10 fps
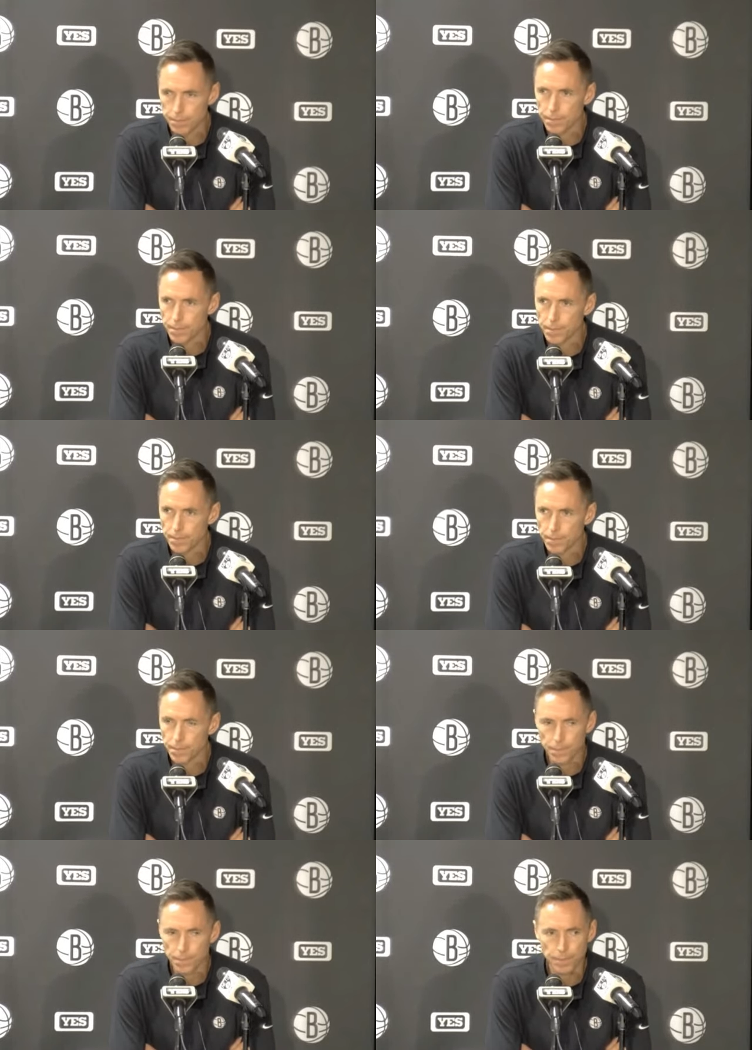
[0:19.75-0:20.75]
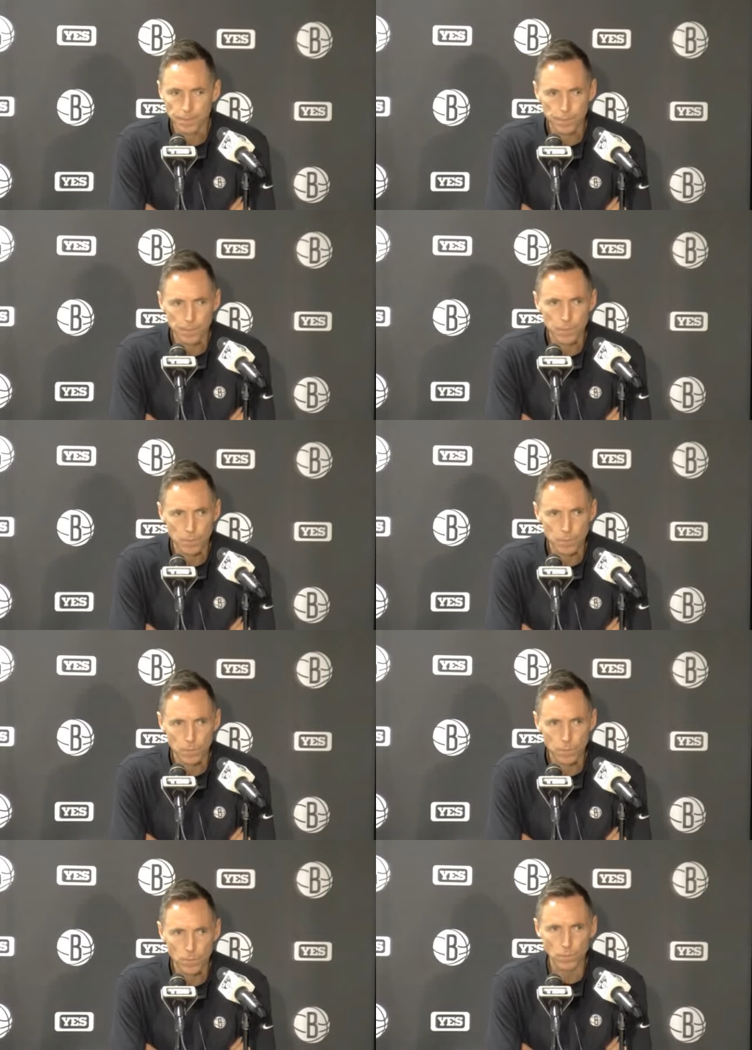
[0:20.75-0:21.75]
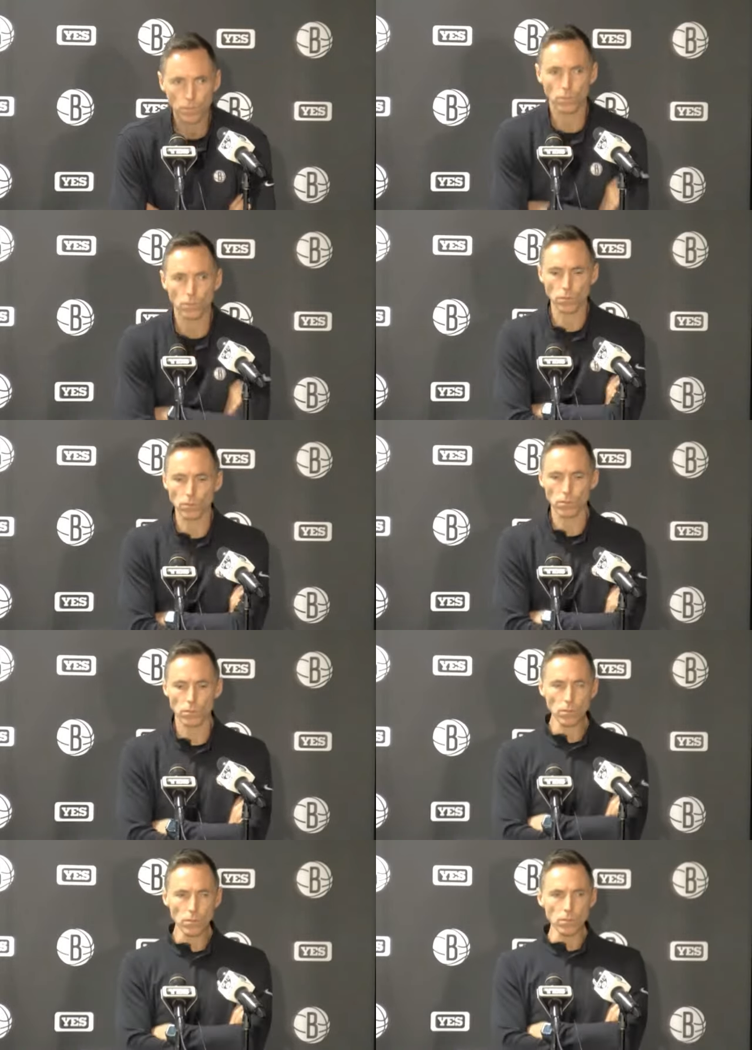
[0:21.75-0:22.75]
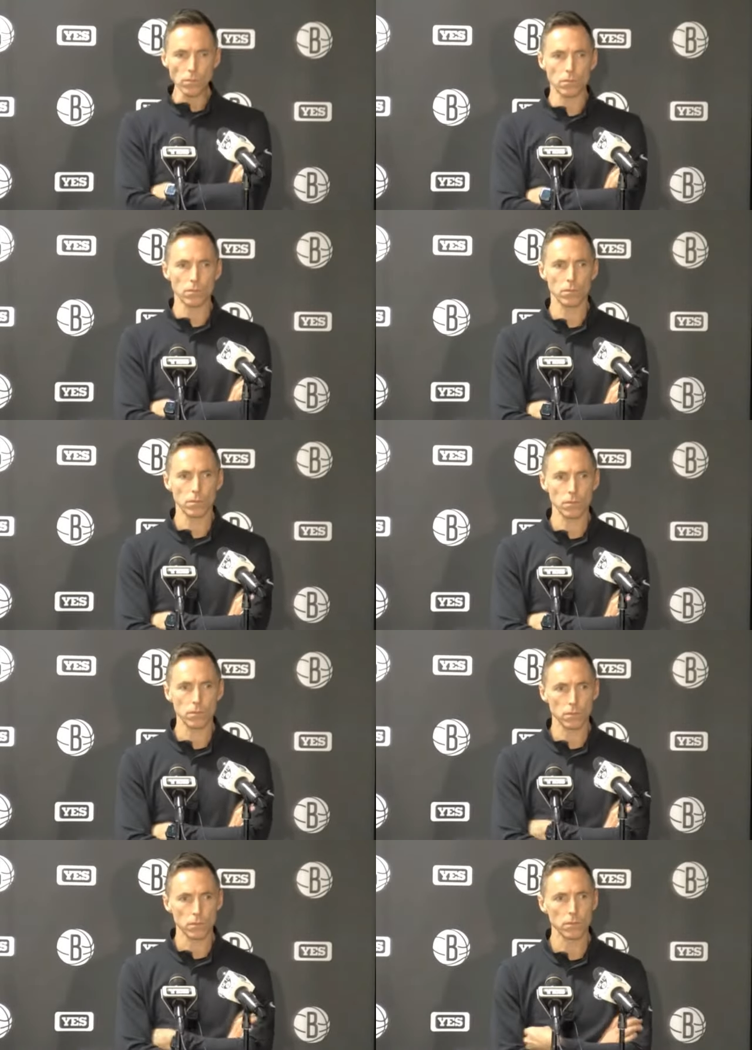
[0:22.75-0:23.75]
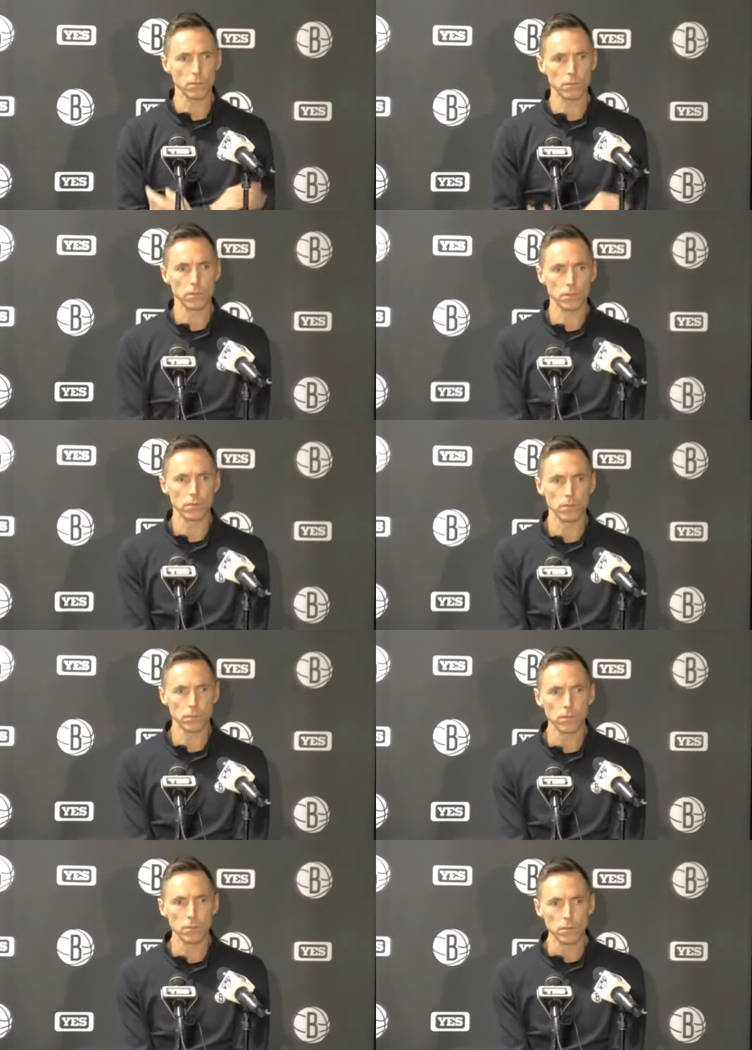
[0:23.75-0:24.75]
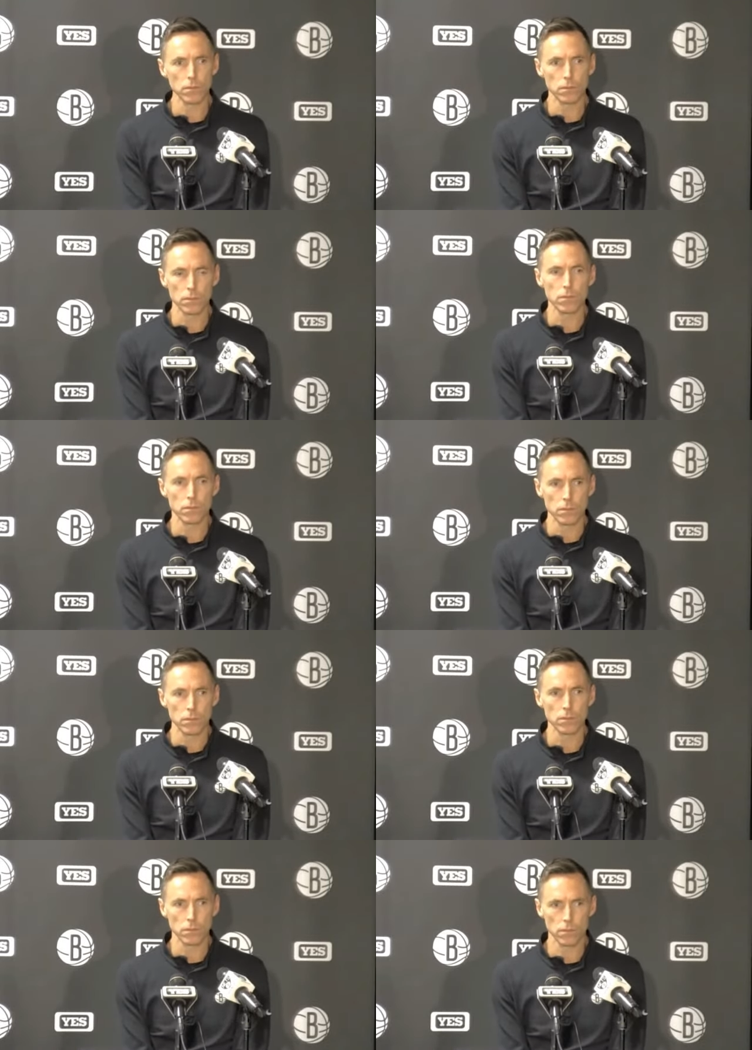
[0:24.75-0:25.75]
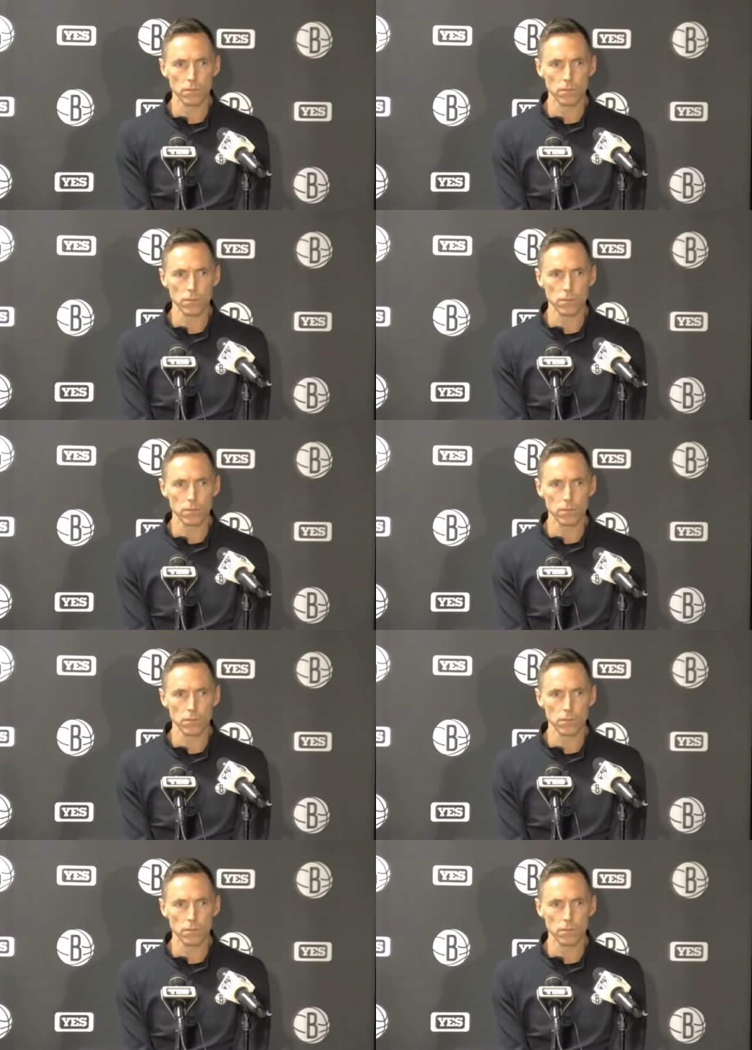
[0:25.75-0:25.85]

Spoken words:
[no speech]